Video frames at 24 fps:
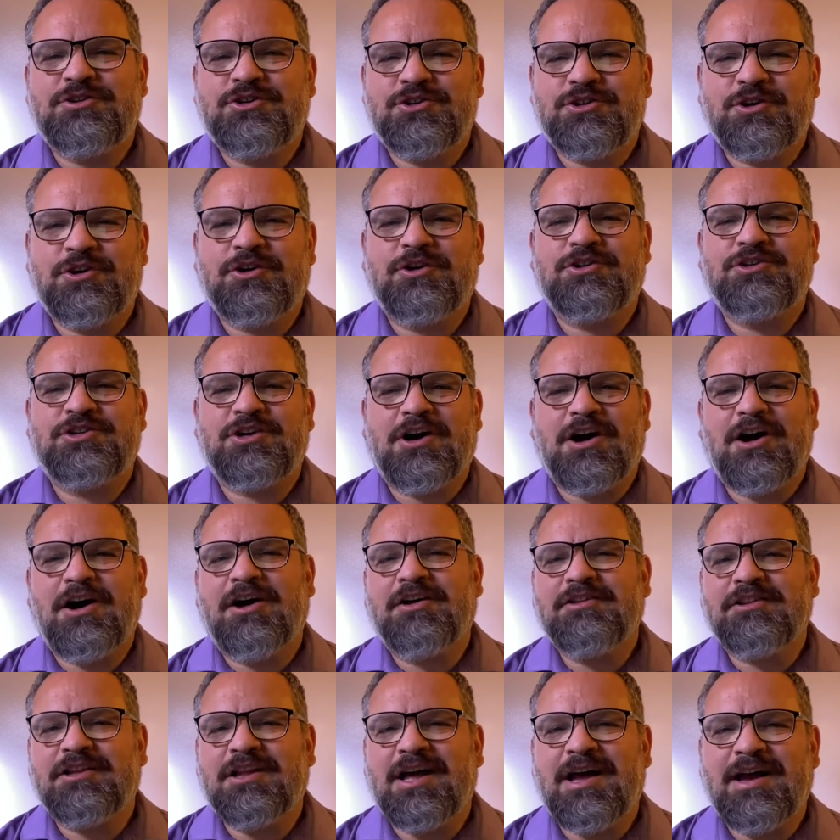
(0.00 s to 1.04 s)
Church
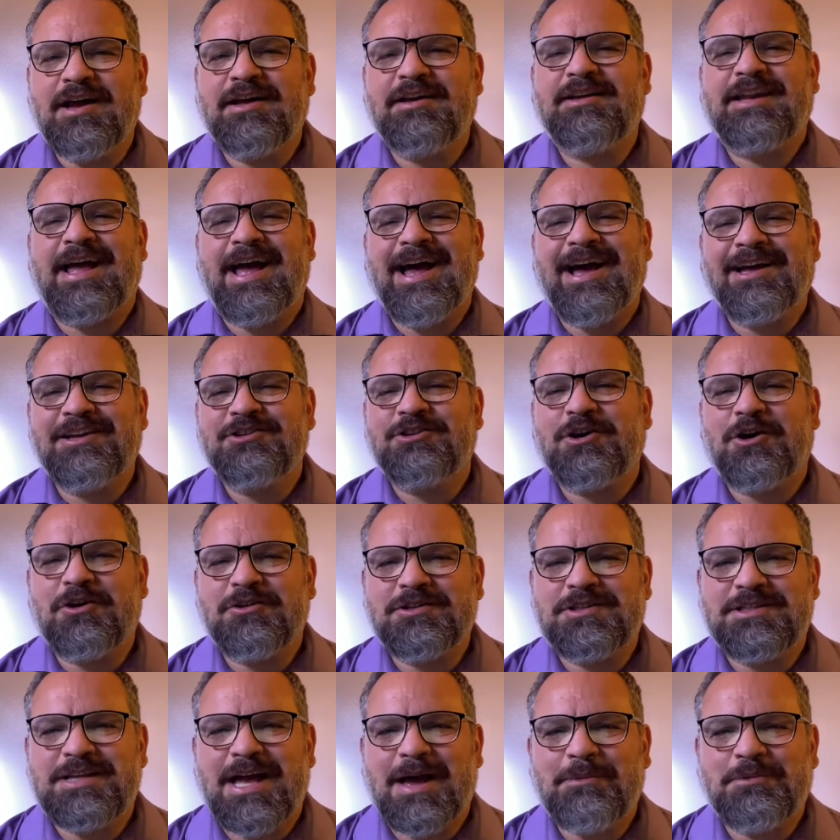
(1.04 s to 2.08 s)
online
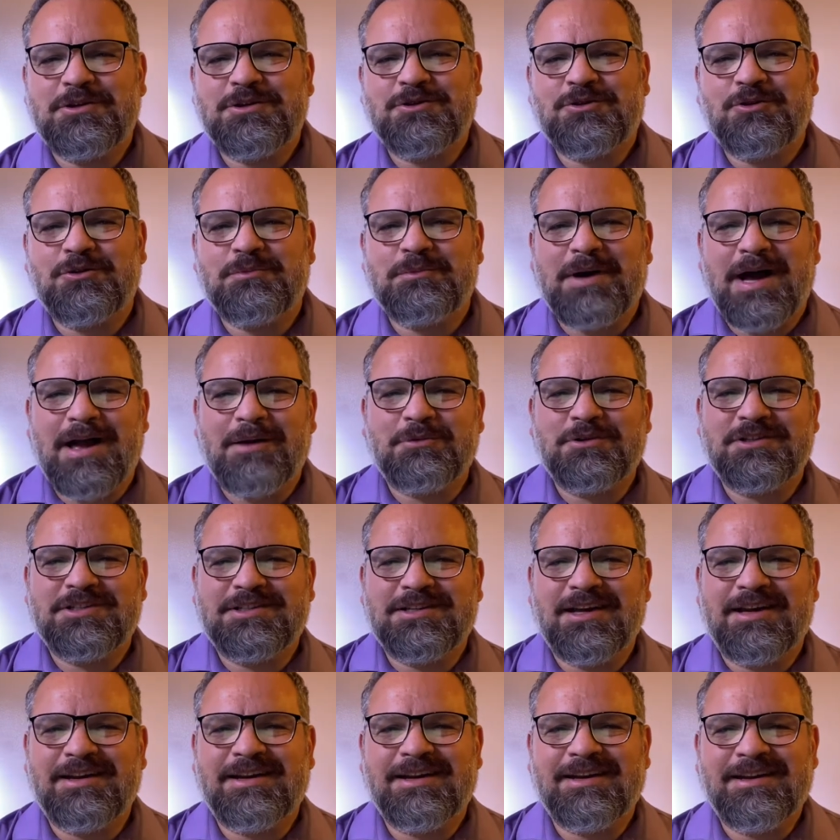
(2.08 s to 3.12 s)
adult Sabbath school Bible
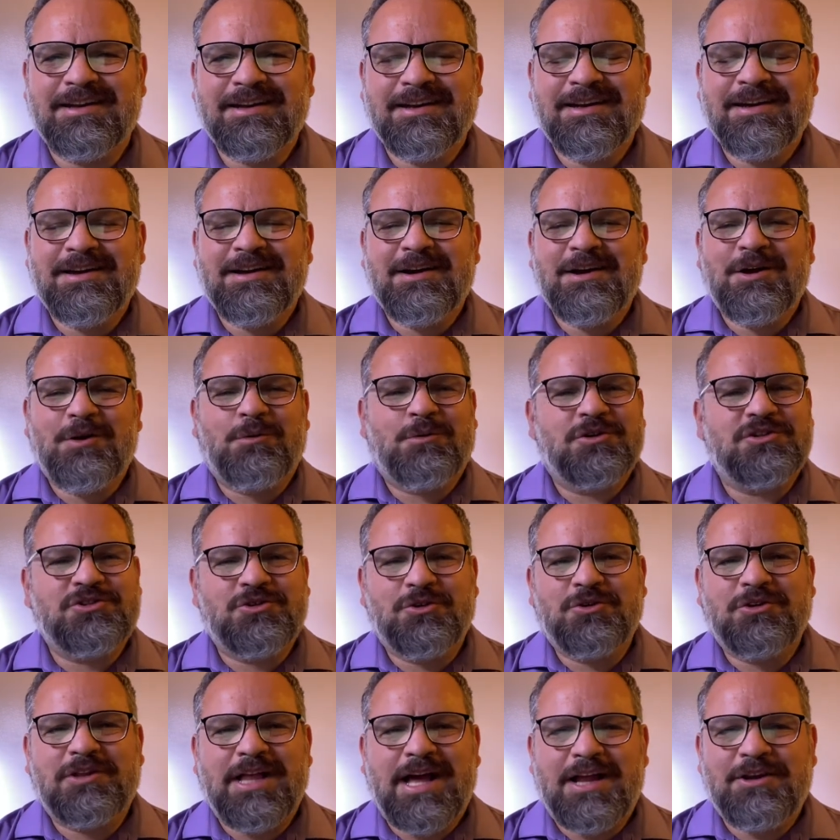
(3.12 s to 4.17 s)
study. We're
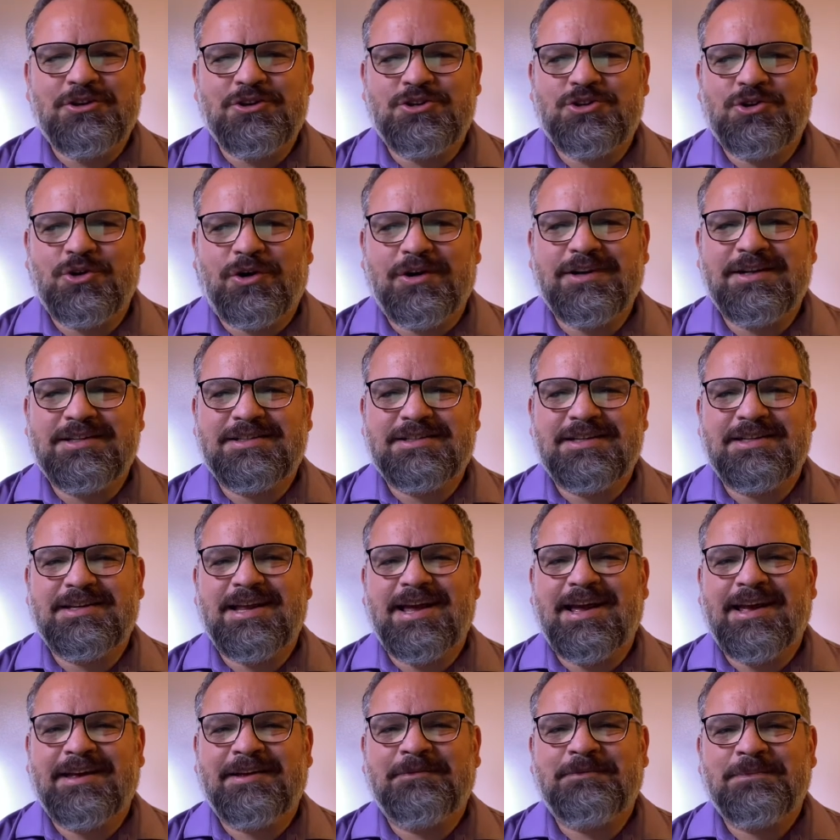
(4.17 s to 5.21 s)
so glad you joined us
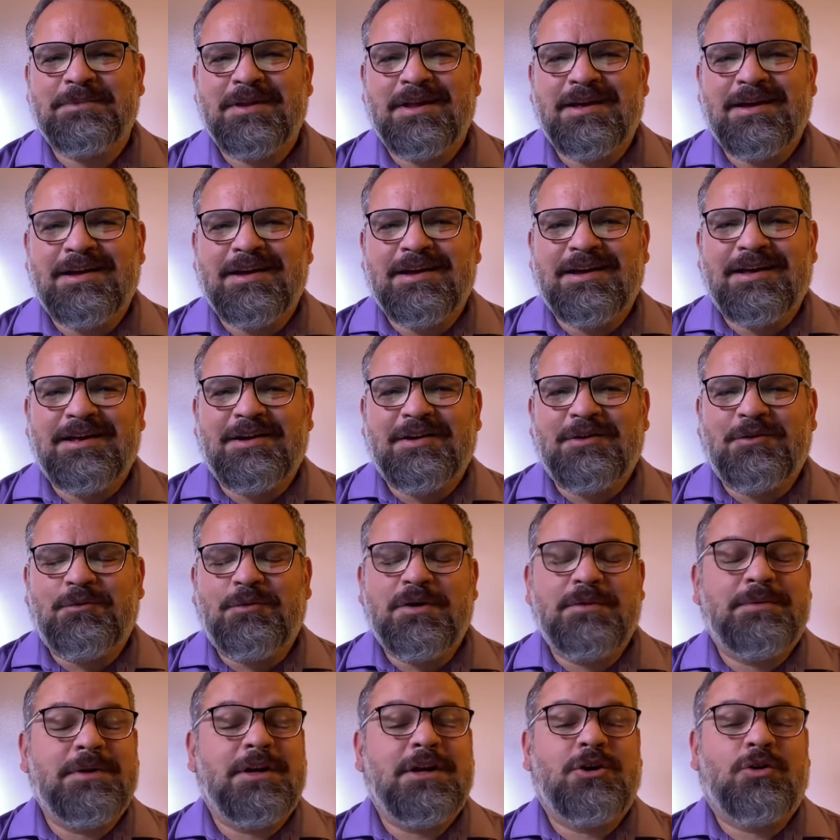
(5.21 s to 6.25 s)
today.
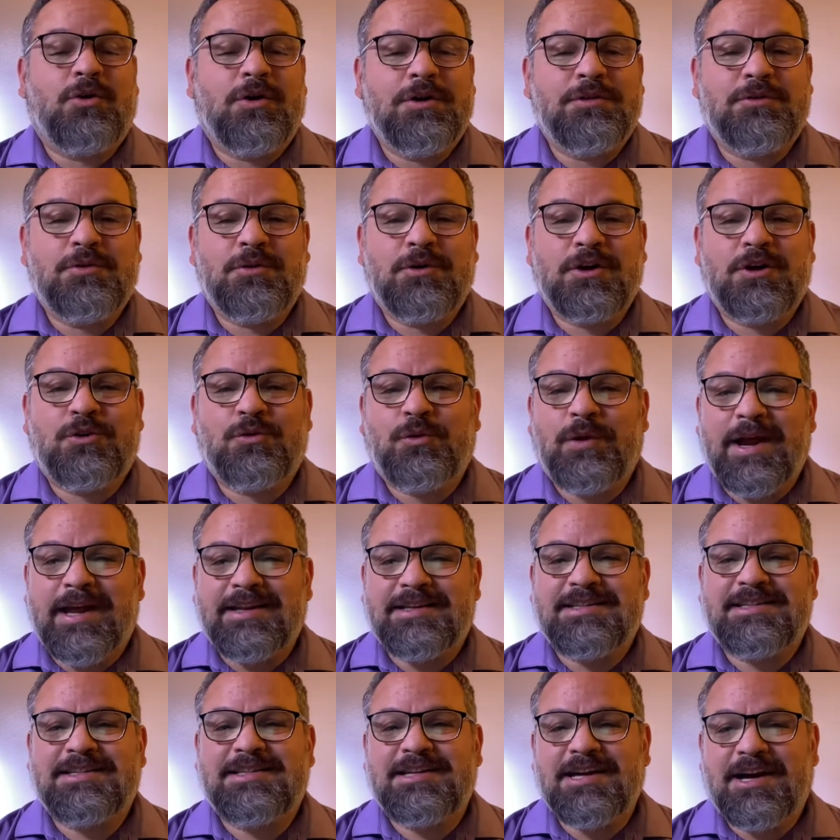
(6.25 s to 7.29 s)
We've been going through a
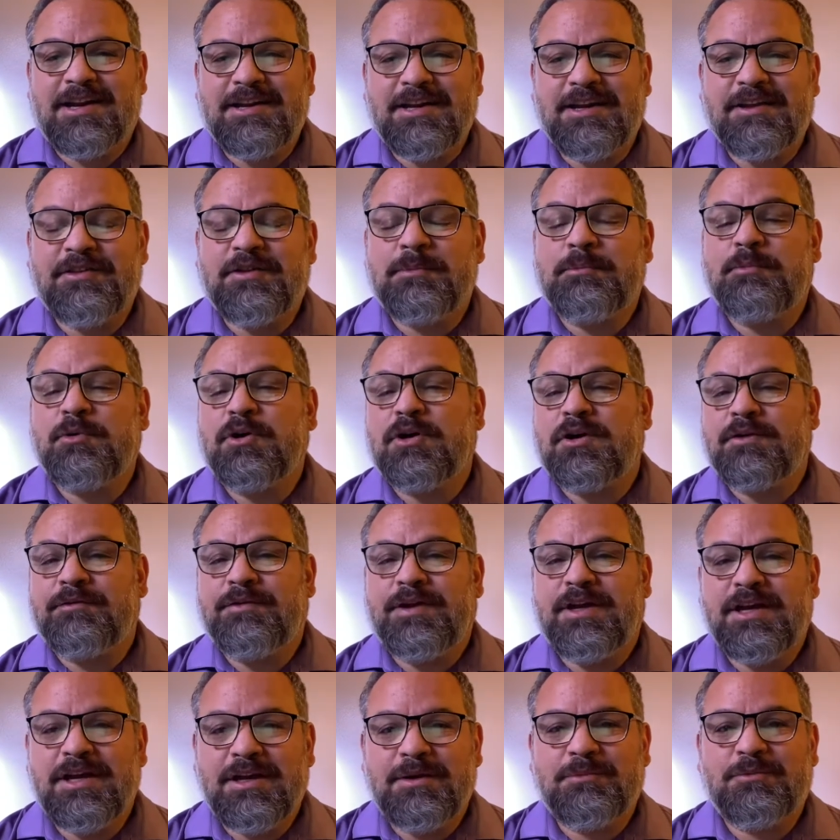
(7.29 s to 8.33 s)
great study in the book of
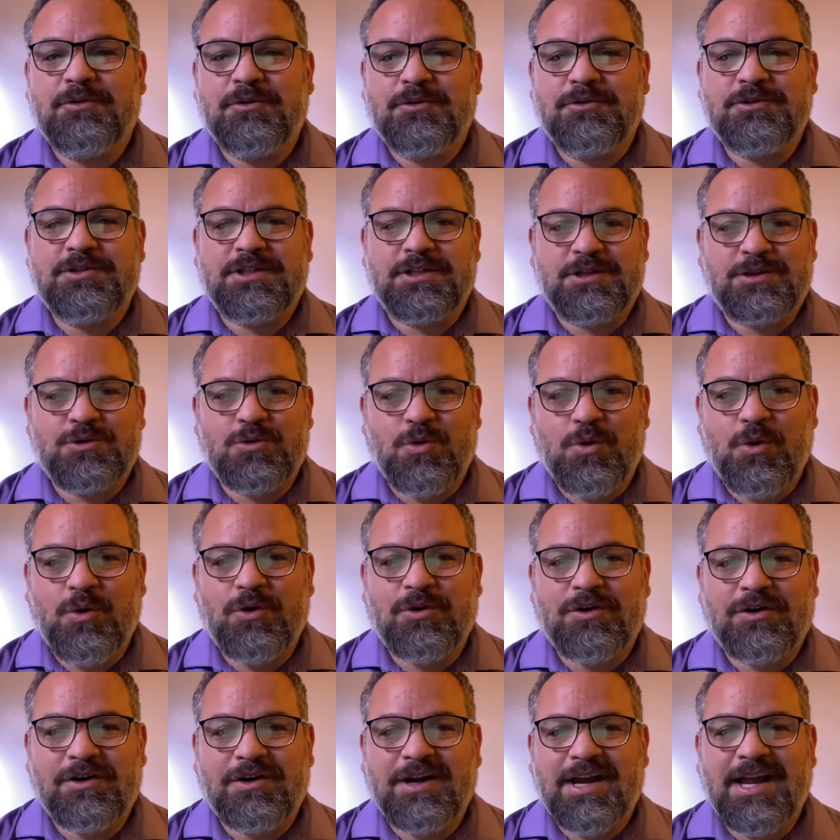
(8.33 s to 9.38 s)
Hebrews this
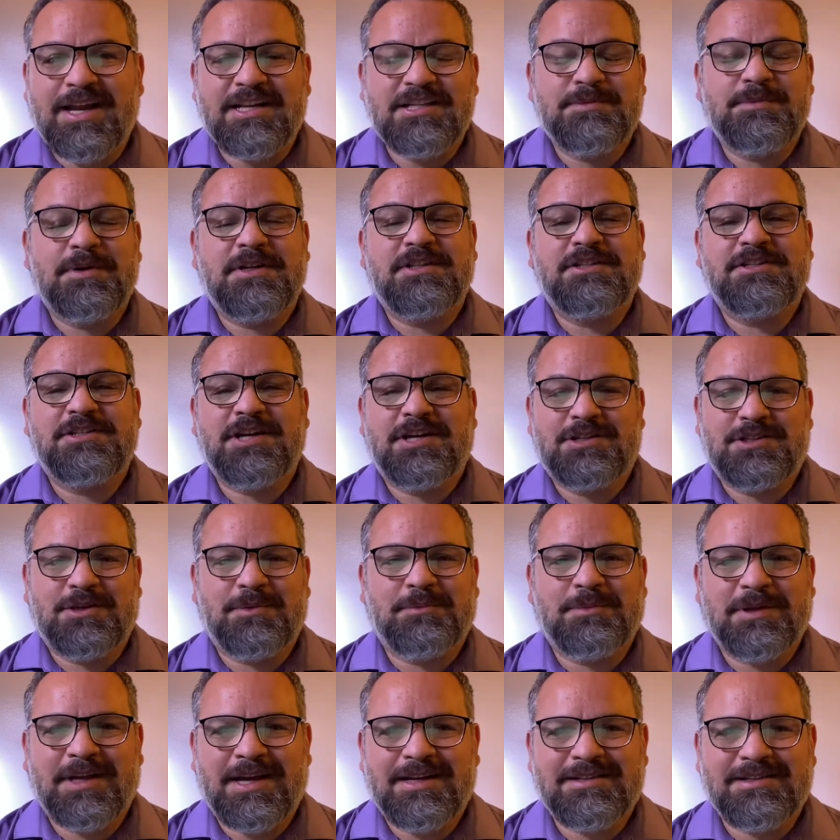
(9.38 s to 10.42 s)
quarter, and it's been such a
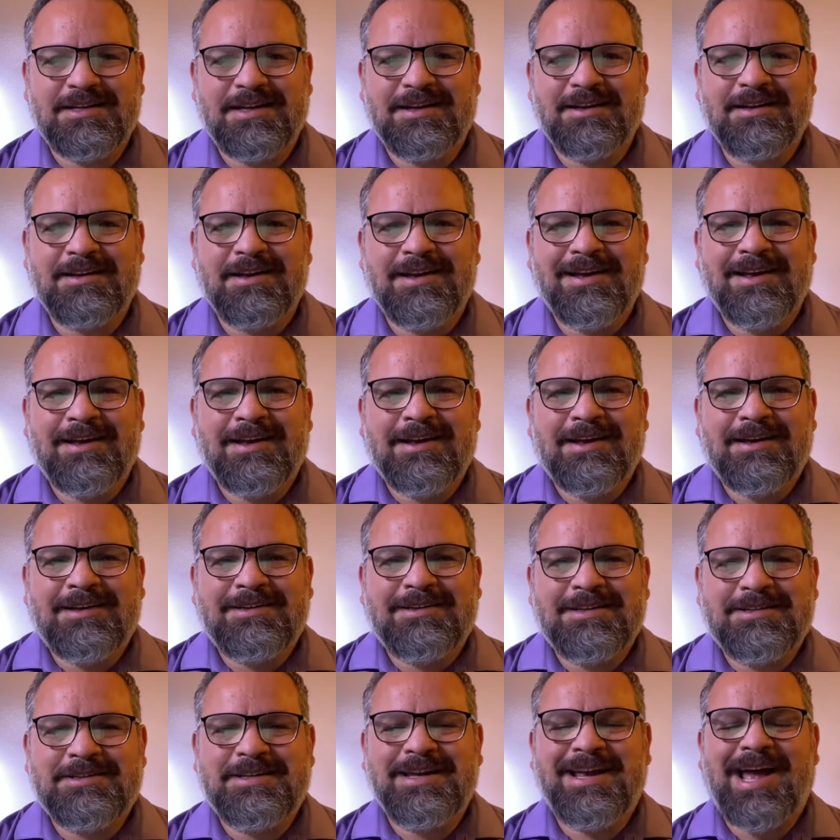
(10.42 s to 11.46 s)
blessing
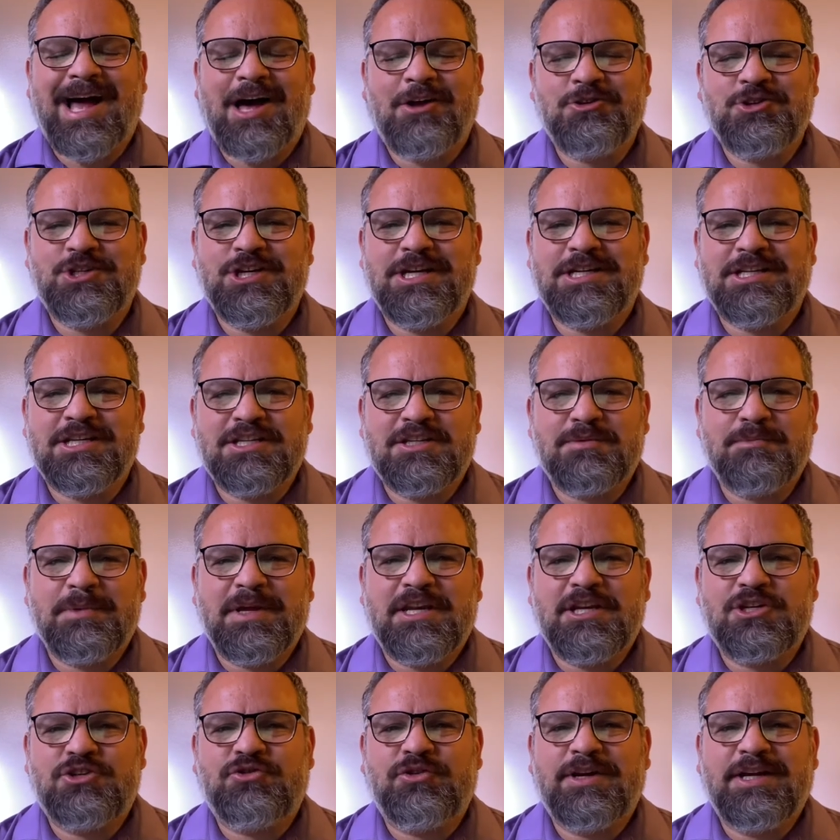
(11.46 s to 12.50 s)
to see how Jesus'
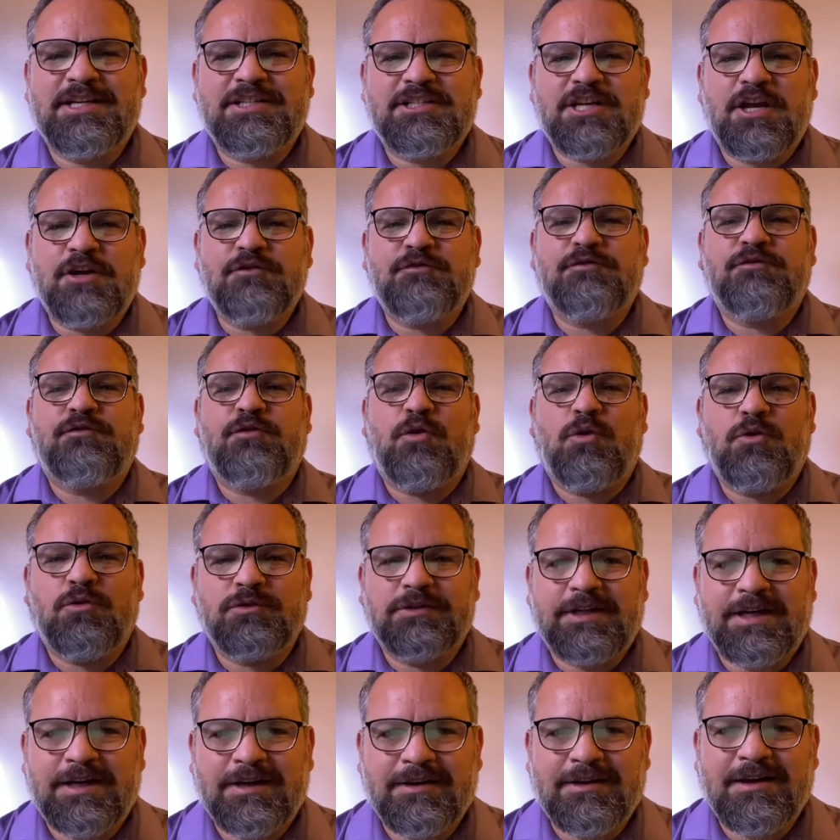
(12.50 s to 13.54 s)
ministry is
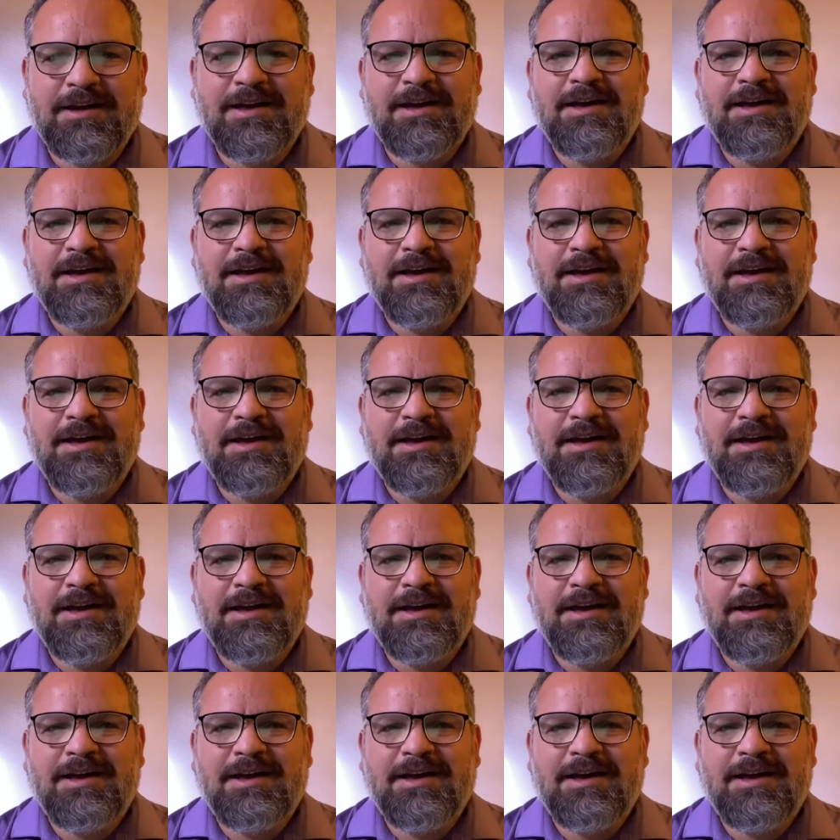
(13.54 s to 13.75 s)
unfolding